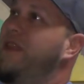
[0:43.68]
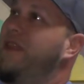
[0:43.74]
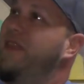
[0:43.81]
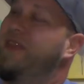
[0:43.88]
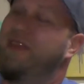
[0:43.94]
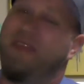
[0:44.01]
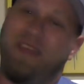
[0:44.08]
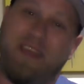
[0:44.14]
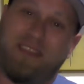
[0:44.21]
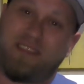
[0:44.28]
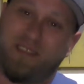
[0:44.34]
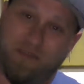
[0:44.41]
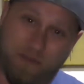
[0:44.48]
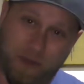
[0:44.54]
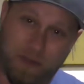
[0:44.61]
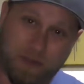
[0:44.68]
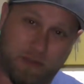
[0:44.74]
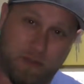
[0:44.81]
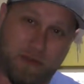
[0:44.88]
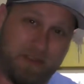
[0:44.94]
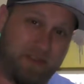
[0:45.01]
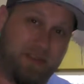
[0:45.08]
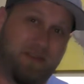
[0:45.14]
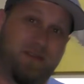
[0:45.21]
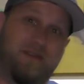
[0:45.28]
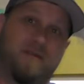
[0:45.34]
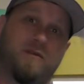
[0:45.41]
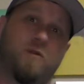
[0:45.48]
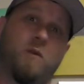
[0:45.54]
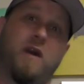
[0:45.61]
that's the first reason
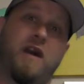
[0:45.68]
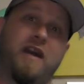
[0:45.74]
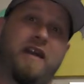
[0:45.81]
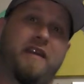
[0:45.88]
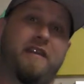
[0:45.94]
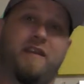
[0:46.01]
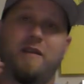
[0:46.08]
why